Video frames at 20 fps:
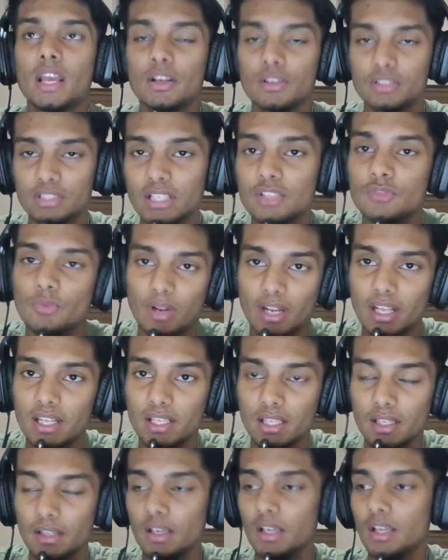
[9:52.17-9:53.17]
that's what I
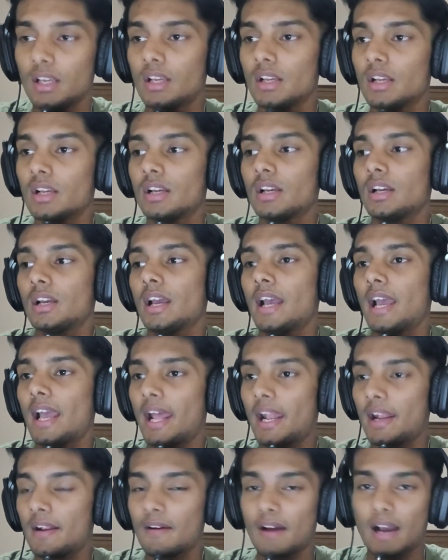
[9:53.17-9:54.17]
did,
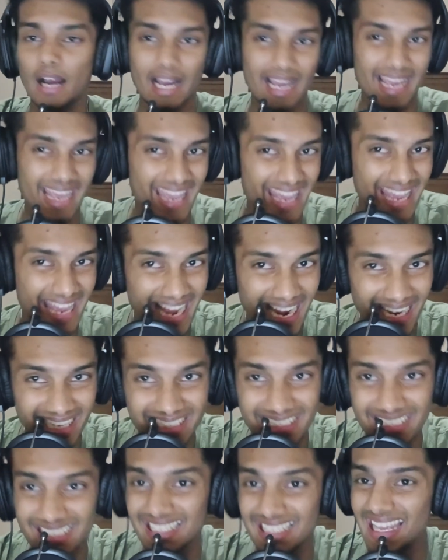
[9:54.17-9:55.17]
and I
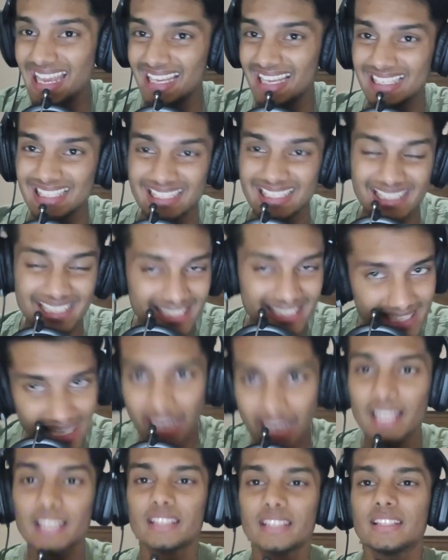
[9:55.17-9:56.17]
did
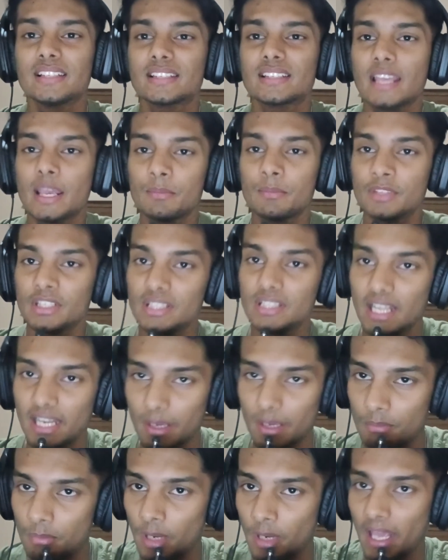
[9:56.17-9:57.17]
exactly the same thing that I
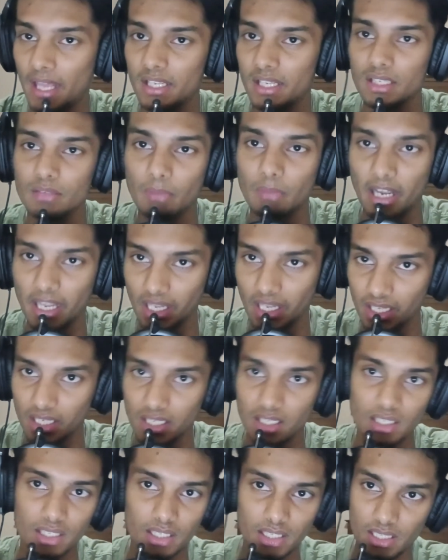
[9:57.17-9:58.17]
planned in my head
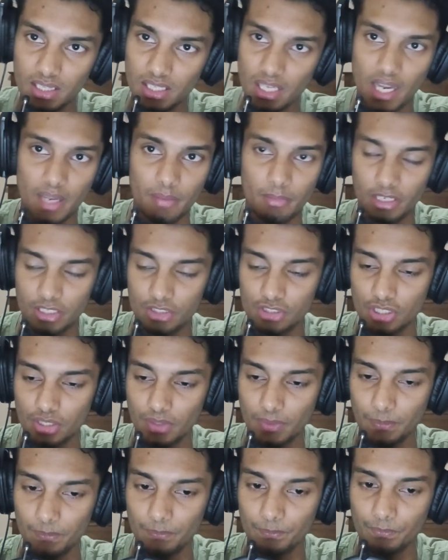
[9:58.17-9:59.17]
in the IMAT.
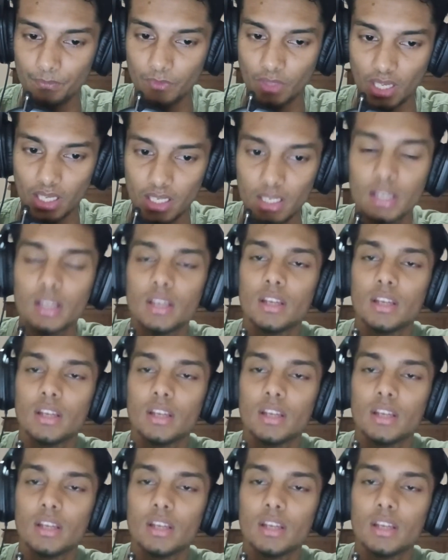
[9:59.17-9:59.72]
Okay,